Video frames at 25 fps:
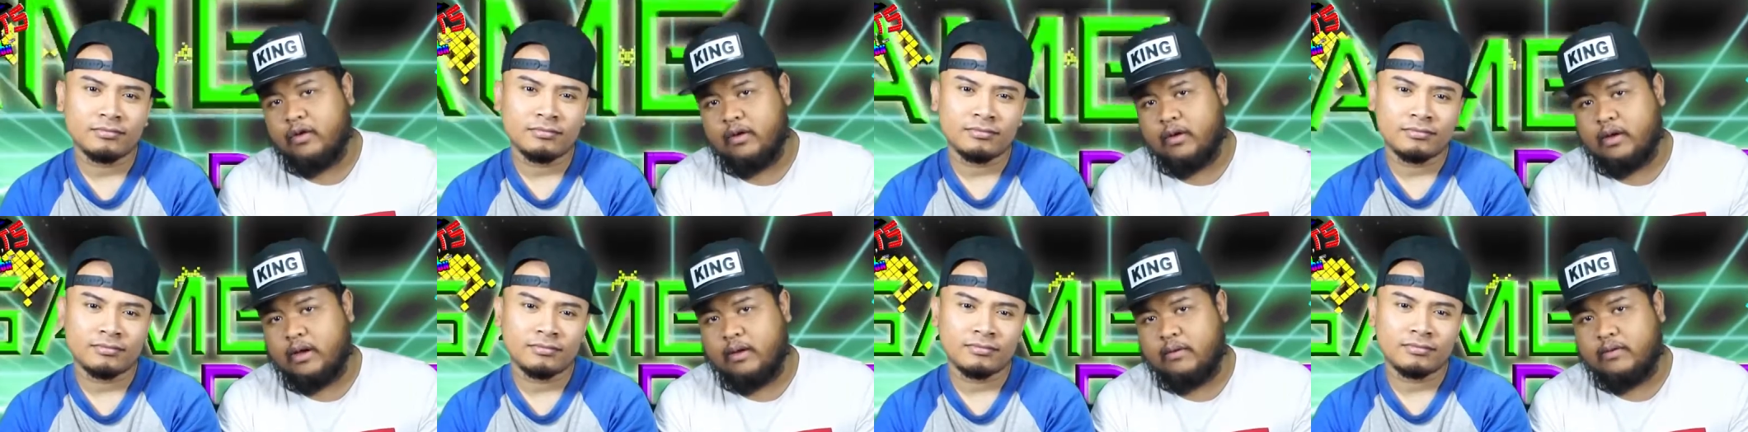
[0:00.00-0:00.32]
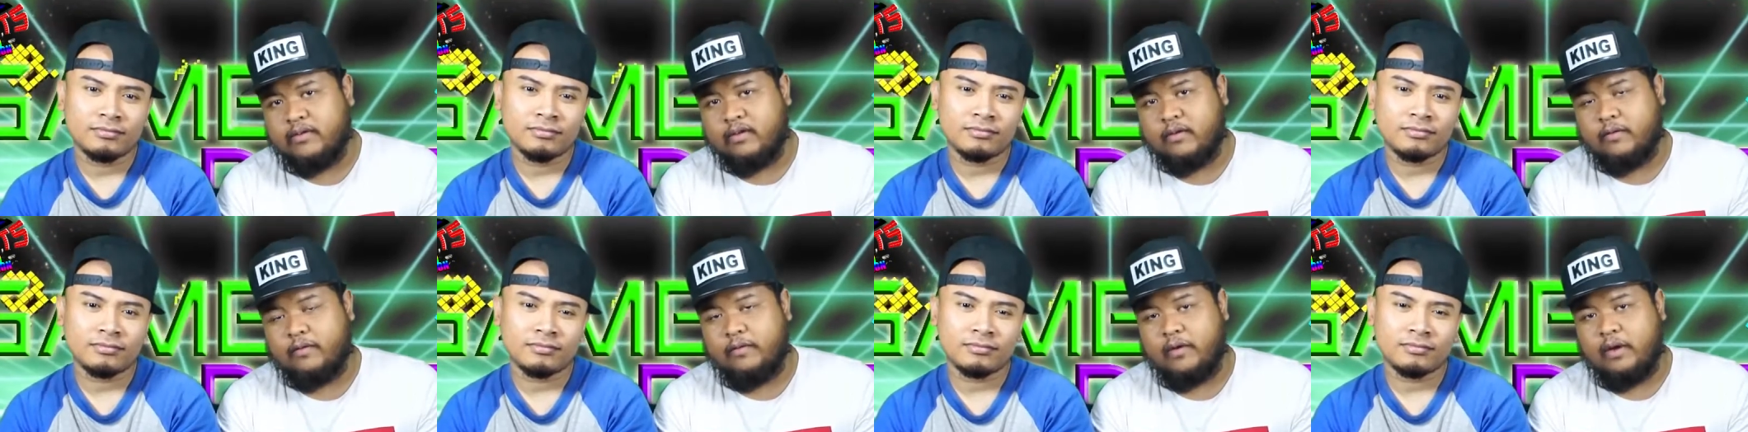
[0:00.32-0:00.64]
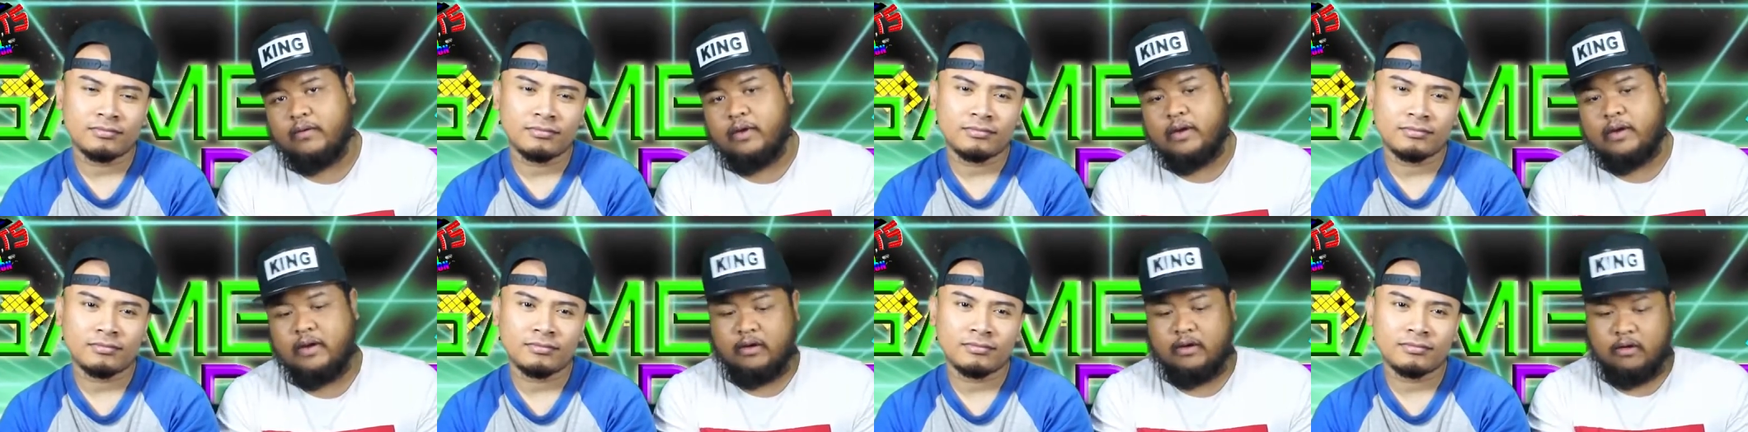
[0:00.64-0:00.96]
Speaker 1: game is your
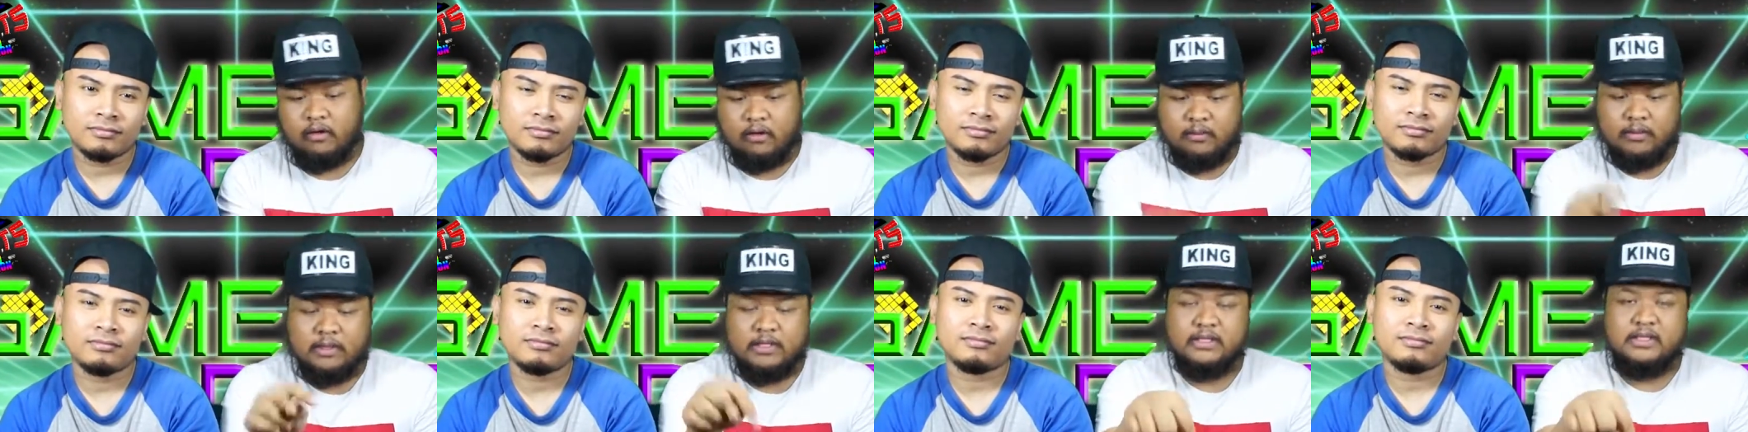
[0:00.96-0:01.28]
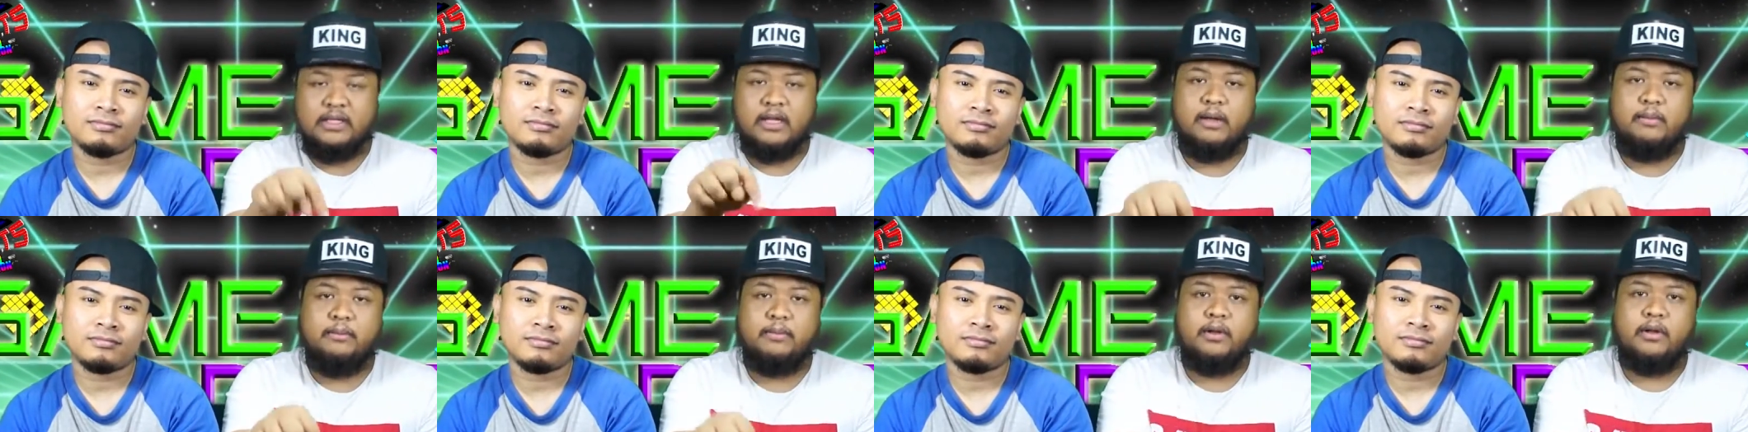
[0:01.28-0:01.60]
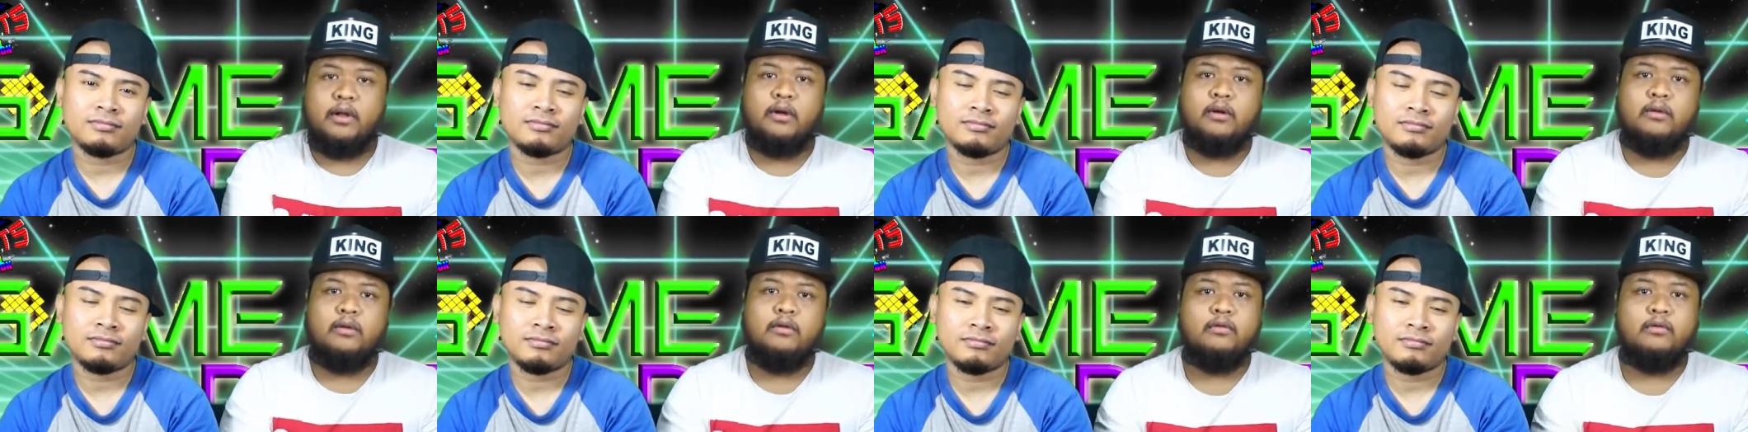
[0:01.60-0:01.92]
favorite. Comments down
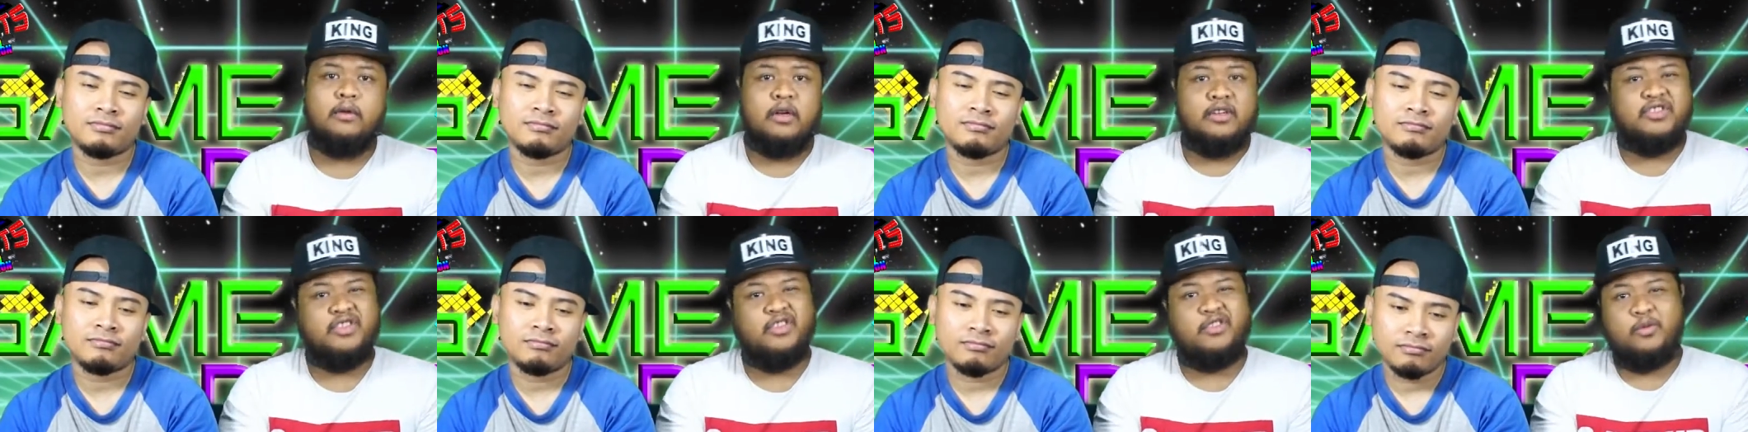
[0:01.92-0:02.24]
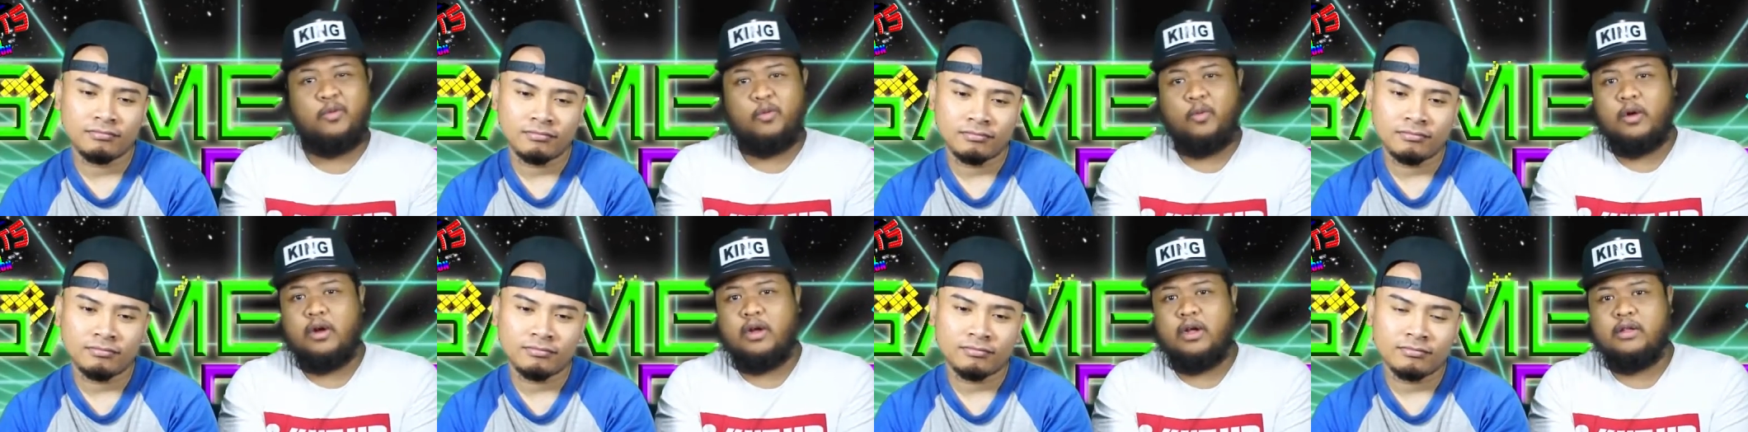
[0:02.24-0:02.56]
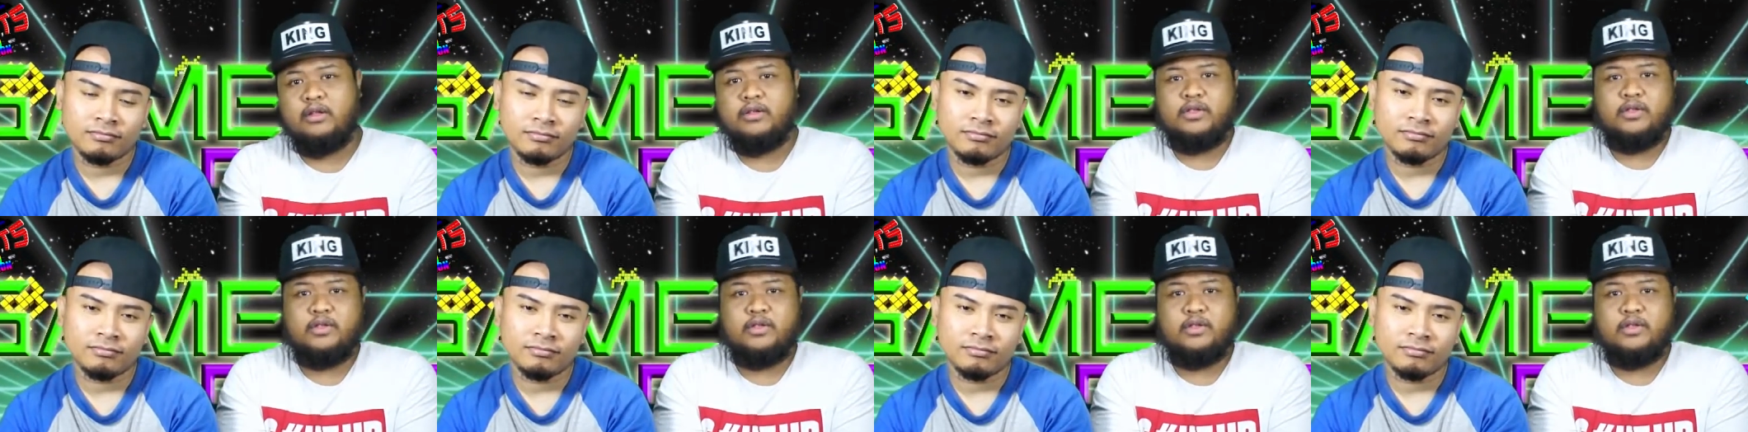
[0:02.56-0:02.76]
below on chapter one,